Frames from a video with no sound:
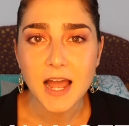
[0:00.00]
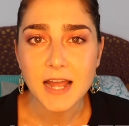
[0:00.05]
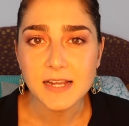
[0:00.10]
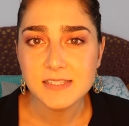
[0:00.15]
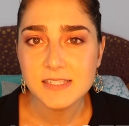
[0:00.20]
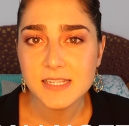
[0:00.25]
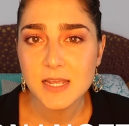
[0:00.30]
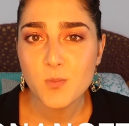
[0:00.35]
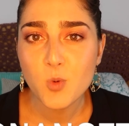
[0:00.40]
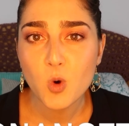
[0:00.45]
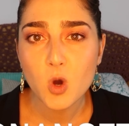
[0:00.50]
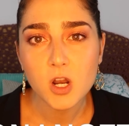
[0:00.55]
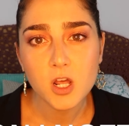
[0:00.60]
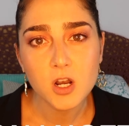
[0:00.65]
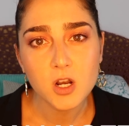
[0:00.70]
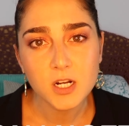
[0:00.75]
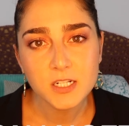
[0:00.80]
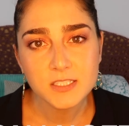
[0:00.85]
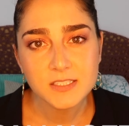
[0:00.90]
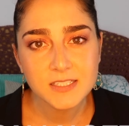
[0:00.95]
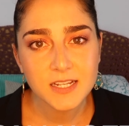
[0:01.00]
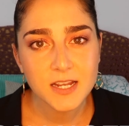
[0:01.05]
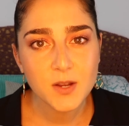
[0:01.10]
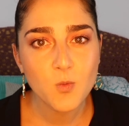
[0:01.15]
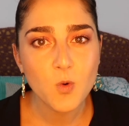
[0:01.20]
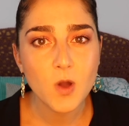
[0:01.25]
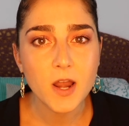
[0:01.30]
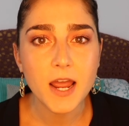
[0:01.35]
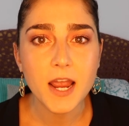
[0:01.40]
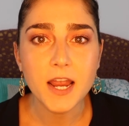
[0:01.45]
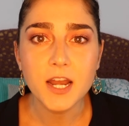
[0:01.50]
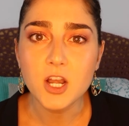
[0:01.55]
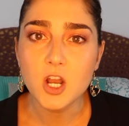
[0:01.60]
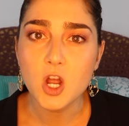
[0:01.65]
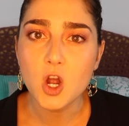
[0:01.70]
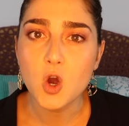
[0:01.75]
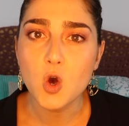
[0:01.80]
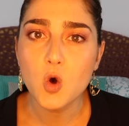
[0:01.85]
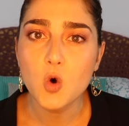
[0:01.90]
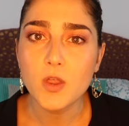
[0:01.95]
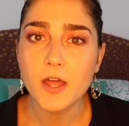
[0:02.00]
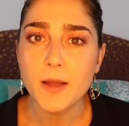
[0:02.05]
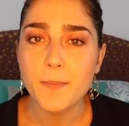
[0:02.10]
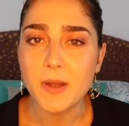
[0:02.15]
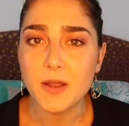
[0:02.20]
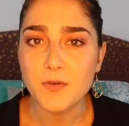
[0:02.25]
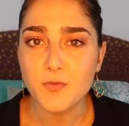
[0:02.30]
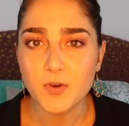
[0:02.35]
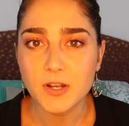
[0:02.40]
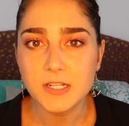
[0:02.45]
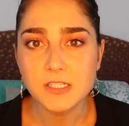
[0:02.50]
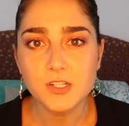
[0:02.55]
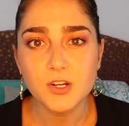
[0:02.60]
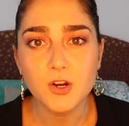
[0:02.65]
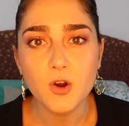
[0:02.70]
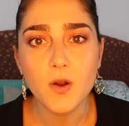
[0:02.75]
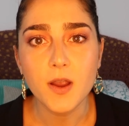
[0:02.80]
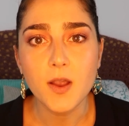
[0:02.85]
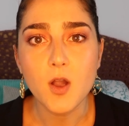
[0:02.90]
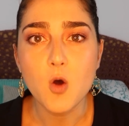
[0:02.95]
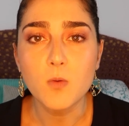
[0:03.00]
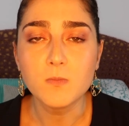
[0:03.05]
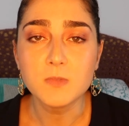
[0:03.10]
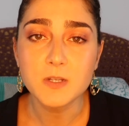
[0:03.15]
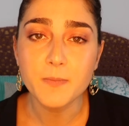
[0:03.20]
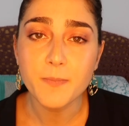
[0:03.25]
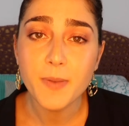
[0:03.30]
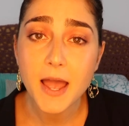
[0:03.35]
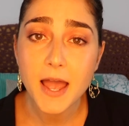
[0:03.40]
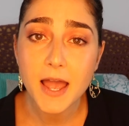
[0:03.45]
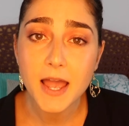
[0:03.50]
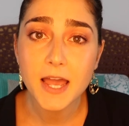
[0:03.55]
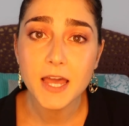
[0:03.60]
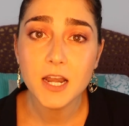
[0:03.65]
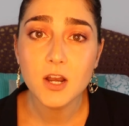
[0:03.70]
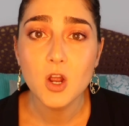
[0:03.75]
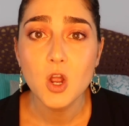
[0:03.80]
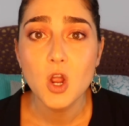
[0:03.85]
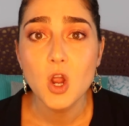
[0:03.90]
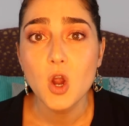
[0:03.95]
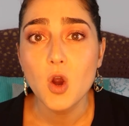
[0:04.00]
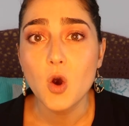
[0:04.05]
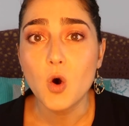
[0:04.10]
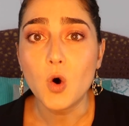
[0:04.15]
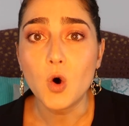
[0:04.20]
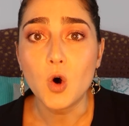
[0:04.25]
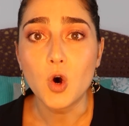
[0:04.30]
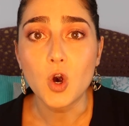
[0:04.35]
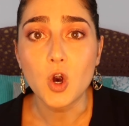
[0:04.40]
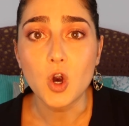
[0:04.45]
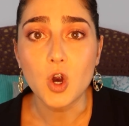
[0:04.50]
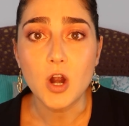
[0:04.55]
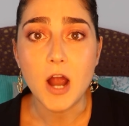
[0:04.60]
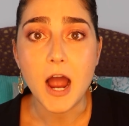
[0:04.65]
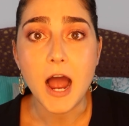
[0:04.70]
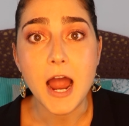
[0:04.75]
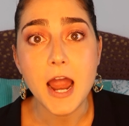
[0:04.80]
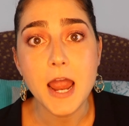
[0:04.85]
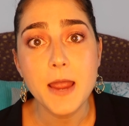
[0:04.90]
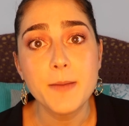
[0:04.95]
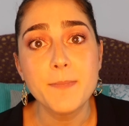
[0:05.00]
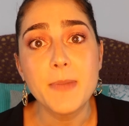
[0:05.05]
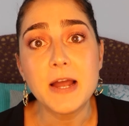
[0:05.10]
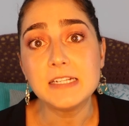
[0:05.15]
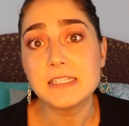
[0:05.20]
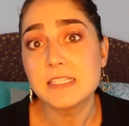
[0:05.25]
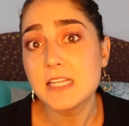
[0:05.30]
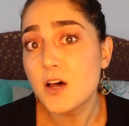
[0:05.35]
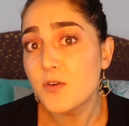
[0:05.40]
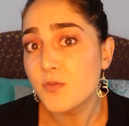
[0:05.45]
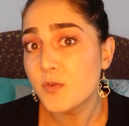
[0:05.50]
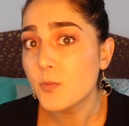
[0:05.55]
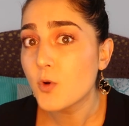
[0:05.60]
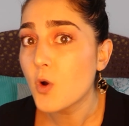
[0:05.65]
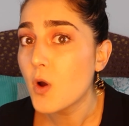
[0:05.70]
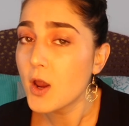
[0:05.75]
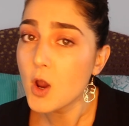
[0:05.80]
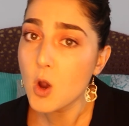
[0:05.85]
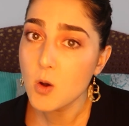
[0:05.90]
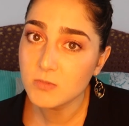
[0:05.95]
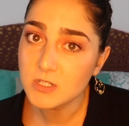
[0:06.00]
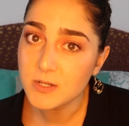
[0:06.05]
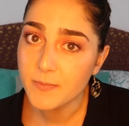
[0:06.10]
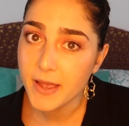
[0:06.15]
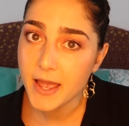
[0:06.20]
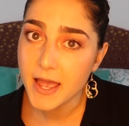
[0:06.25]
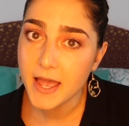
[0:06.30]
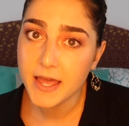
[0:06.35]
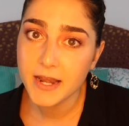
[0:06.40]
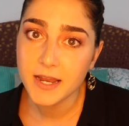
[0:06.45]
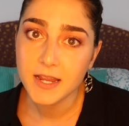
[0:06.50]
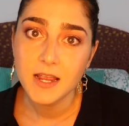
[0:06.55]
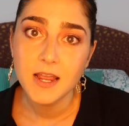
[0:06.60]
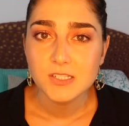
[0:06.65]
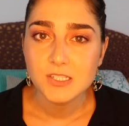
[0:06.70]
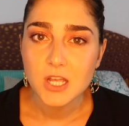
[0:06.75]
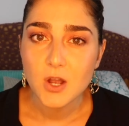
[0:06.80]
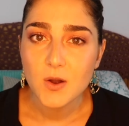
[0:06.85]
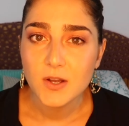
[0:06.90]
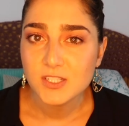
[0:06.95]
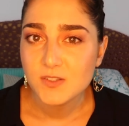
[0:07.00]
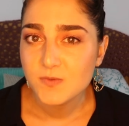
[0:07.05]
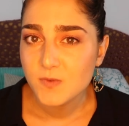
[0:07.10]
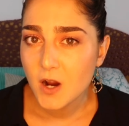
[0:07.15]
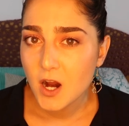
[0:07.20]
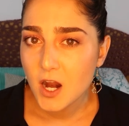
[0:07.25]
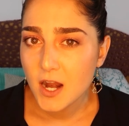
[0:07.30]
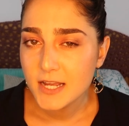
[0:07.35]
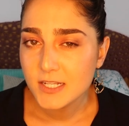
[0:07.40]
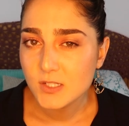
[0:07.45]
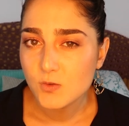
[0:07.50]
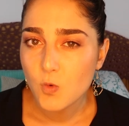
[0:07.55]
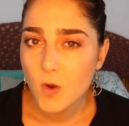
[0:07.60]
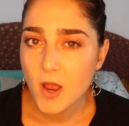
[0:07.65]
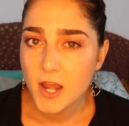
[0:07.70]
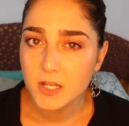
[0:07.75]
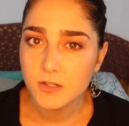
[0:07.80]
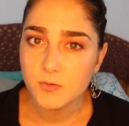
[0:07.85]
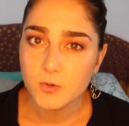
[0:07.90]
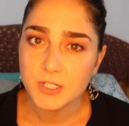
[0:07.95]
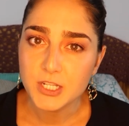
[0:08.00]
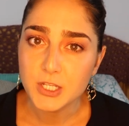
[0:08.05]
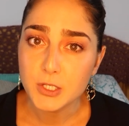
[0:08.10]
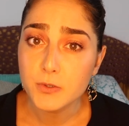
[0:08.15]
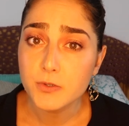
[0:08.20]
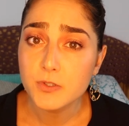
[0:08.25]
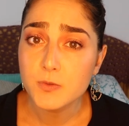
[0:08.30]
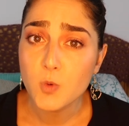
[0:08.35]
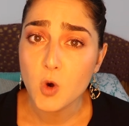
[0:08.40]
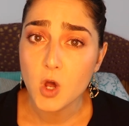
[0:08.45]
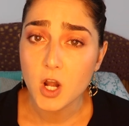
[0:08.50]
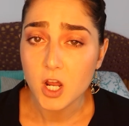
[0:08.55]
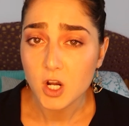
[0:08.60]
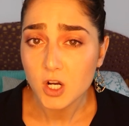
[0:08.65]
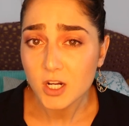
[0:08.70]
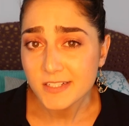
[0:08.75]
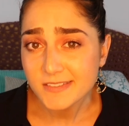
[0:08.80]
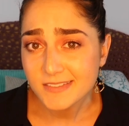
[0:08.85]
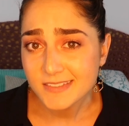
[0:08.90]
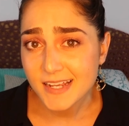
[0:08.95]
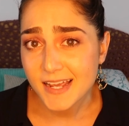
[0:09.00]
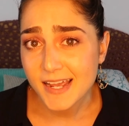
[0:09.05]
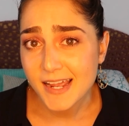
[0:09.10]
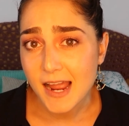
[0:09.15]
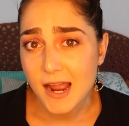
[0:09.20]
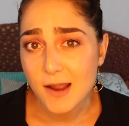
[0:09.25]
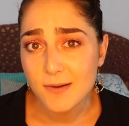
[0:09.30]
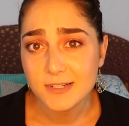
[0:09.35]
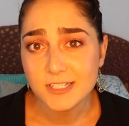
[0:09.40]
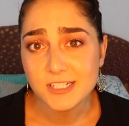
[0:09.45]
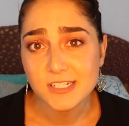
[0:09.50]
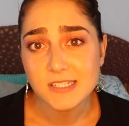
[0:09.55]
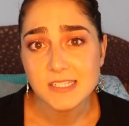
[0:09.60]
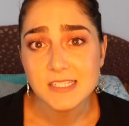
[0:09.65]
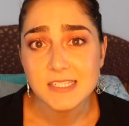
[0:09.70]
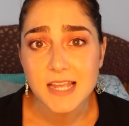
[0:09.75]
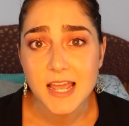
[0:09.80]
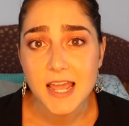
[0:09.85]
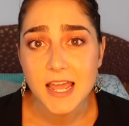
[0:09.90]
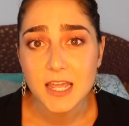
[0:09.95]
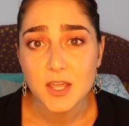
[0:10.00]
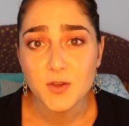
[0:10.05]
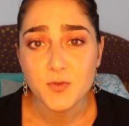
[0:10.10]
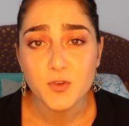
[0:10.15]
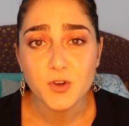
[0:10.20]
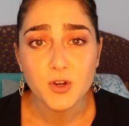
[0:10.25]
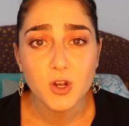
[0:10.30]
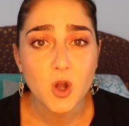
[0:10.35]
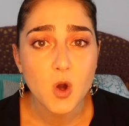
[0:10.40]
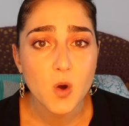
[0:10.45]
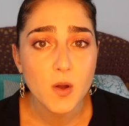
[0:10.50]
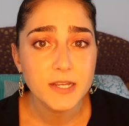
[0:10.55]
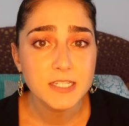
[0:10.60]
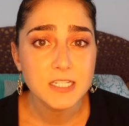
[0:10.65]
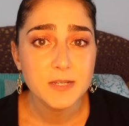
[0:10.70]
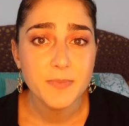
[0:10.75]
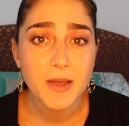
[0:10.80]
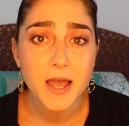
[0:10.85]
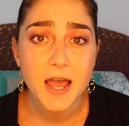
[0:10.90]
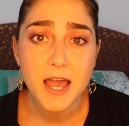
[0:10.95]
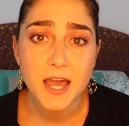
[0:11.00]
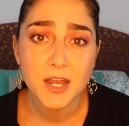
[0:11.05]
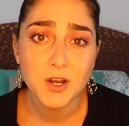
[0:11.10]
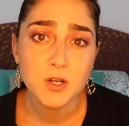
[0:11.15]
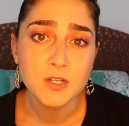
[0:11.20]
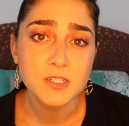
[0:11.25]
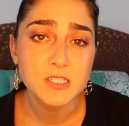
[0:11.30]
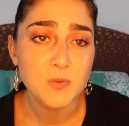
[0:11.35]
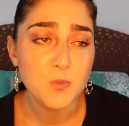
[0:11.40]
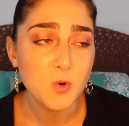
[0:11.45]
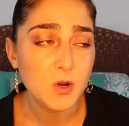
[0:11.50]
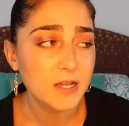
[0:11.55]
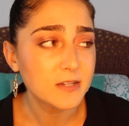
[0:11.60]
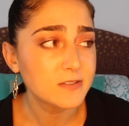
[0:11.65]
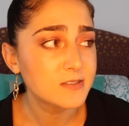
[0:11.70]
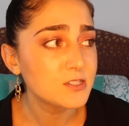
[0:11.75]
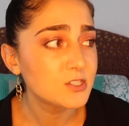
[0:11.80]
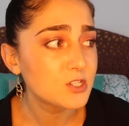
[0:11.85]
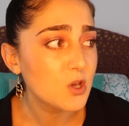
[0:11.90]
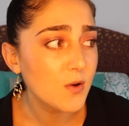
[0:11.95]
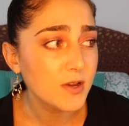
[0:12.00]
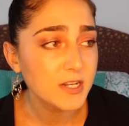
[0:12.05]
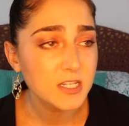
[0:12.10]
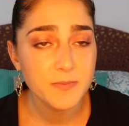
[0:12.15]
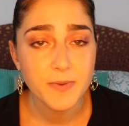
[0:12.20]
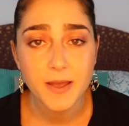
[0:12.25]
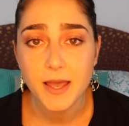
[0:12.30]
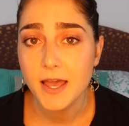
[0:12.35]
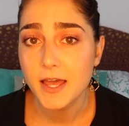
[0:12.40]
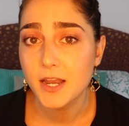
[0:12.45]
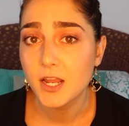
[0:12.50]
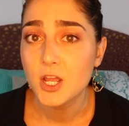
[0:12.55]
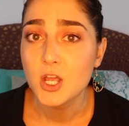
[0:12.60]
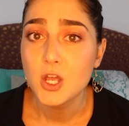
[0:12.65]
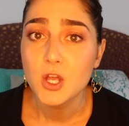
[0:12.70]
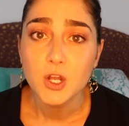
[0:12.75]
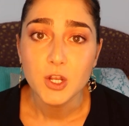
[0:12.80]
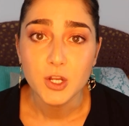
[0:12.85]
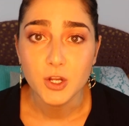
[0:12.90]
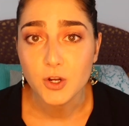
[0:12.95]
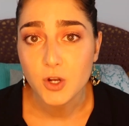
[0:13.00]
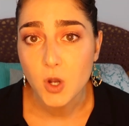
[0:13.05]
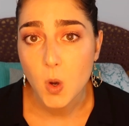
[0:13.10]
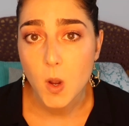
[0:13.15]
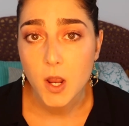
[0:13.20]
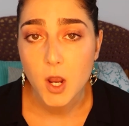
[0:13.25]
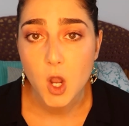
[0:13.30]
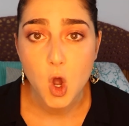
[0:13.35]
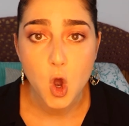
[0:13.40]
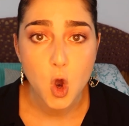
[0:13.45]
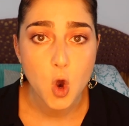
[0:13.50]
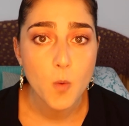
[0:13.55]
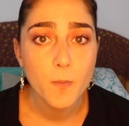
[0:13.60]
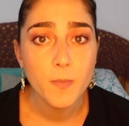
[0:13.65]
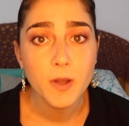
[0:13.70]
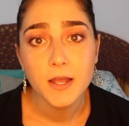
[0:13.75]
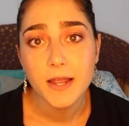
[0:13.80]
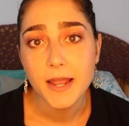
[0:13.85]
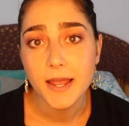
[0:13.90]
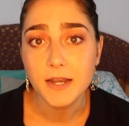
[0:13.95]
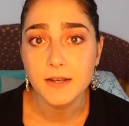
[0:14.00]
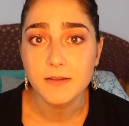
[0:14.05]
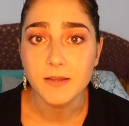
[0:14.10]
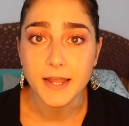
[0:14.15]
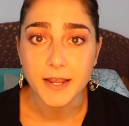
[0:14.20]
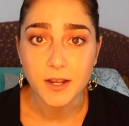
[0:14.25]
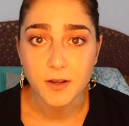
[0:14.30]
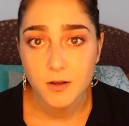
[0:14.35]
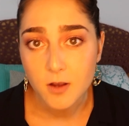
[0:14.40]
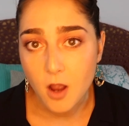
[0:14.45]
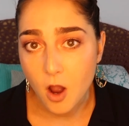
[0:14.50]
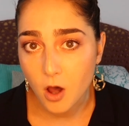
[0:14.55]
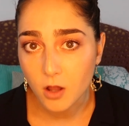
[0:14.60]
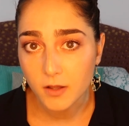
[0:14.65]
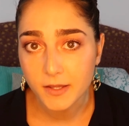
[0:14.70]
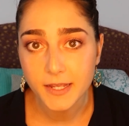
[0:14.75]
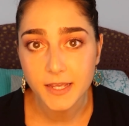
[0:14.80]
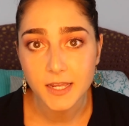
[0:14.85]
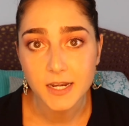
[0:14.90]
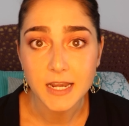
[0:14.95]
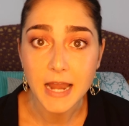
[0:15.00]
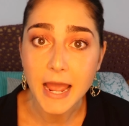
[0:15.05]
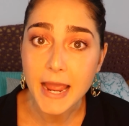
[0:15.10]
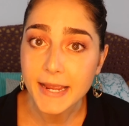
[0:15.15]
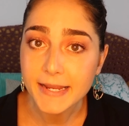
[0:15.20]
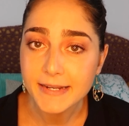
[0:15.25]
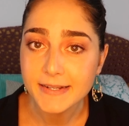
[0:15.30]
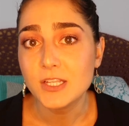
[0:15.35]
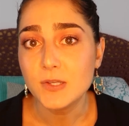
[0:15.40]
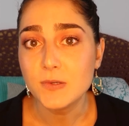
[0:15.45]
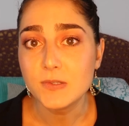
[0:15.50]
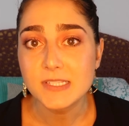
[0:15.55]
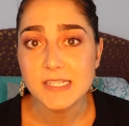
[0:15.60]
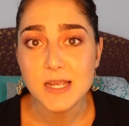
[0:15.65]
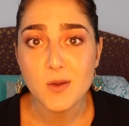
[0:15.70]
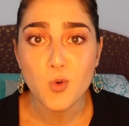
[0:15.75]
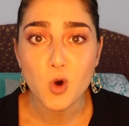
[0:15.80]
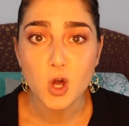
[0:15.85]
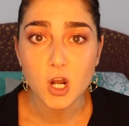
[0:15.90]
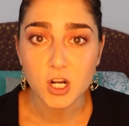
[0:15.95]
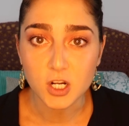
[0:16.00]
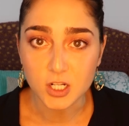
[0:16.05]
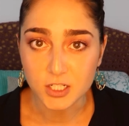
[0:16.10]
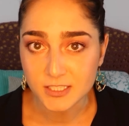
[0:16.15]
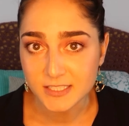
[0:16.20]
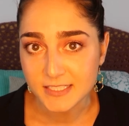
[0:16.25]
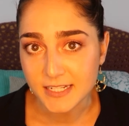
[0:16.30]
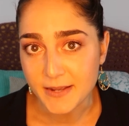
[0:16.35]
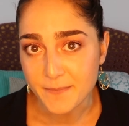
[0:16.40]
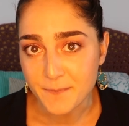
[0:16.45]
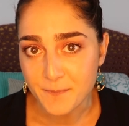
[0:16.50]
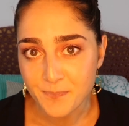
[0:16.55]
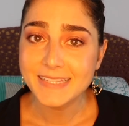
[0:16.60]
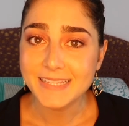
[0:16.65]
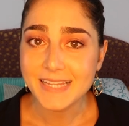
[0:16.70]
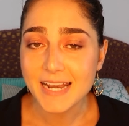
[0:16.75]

I say buonanotte when I know that my friends are going home to bed, or I myself am going home to bed. So as far as when you would use buonanotte, I would just say if you're going to bed, someone else is going to bed, you're going home and like calling it a night, you'd say buonanotte.